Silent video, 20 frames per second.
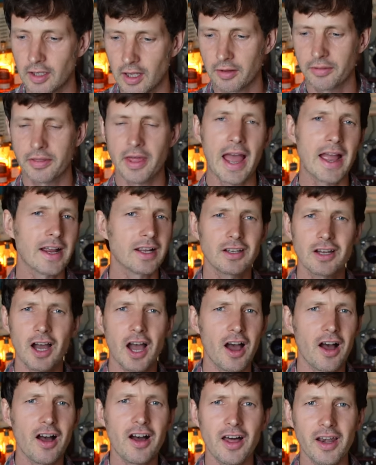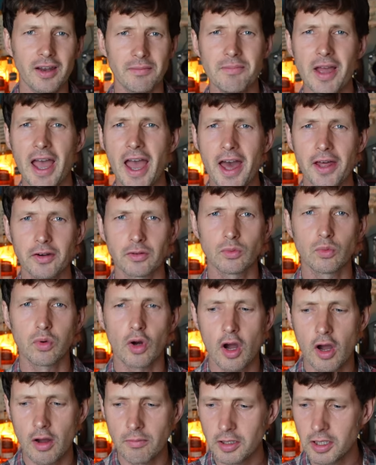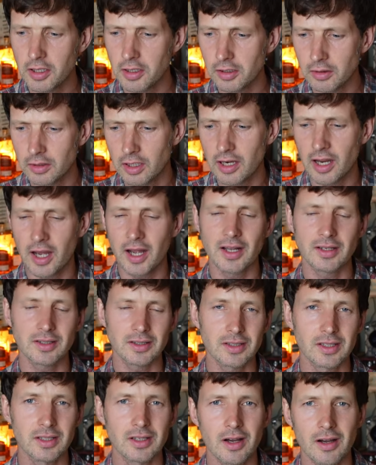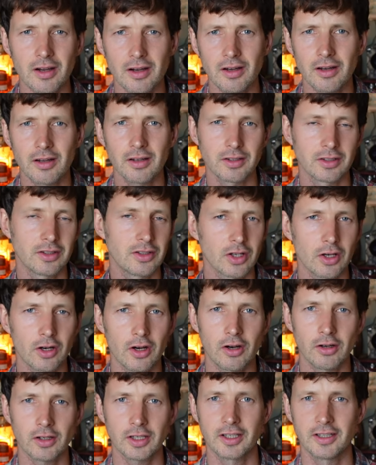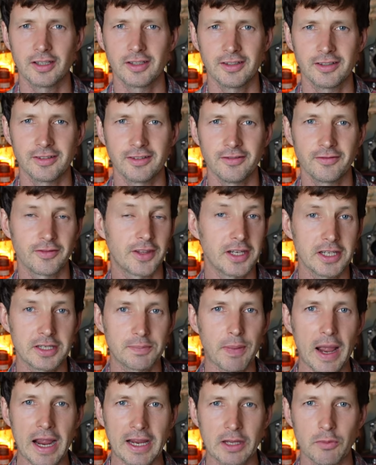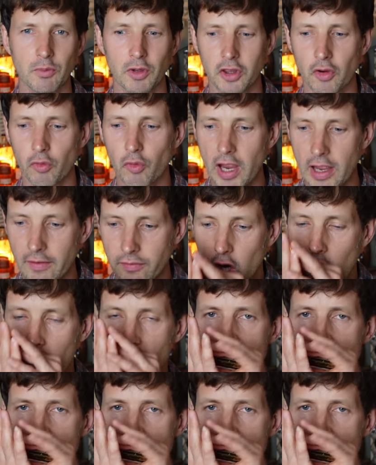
Thank God I met a woman, I started talking. Then he's back in with the riff.